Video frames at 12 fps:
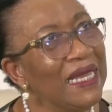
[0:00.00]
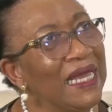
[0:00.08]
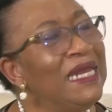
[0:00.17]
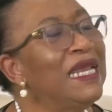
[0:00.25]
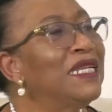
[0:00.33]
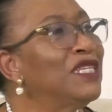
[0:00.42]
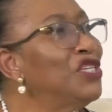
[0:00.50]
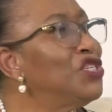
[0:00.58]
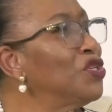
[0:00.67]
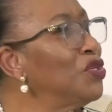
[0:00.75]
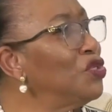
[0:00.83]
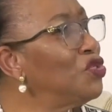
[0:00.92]
in
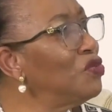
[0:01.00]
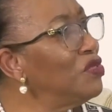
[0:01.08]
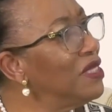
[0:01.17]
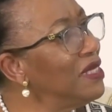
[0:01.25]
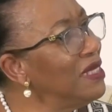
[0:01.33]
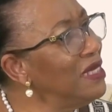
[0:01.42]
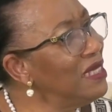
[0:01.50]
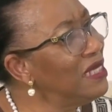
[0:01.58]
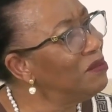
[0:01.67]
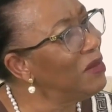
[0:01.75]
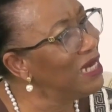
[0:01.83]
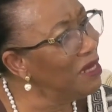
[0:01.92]
addition to
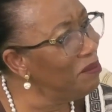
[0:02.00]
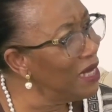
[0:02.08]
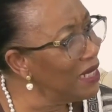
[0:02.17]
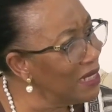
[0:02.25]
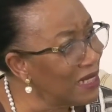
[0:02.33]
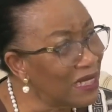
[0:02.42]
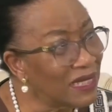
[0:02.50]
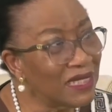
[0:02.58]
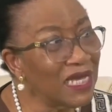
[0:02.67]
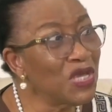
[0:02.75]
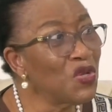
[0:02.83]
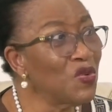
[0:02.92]
these many, many
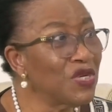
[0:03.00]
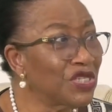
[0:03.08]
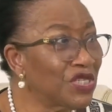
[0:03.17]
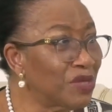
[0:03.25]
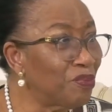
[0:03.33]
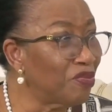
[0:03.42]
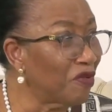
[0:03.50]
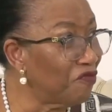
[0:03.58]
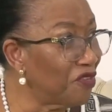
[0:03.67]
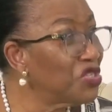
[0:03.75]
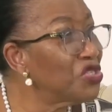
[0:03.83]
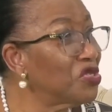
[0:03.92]
distinguished
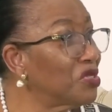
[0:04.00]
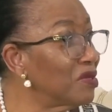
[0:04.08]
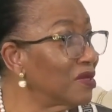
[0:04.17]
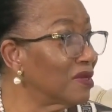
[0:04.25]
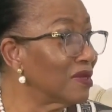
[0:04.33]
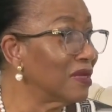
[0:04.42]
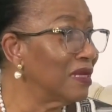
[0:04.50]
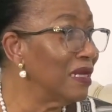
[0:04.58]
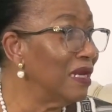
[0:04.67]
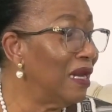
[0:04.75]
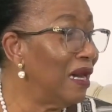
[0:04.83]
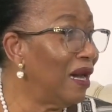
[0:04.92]
professional
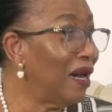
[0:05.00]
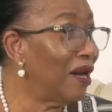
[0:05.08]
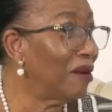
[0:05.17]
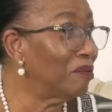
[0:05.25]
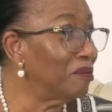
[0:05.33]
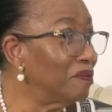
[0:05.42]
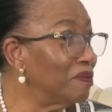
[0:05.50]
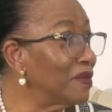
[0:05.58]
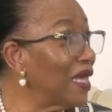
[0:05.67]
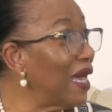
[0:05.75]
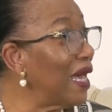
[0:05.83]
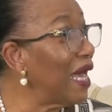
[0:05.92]

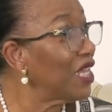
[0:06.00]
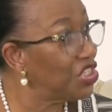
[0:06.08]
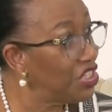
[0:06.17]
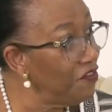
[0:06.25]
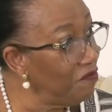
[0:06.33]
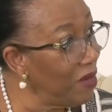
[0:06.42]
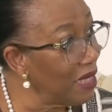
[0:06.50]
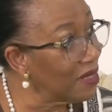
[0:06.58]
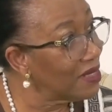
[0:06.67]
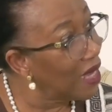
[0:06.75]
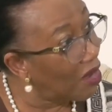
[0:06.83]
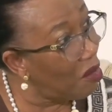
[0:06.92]

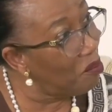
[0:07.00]
accomplishments,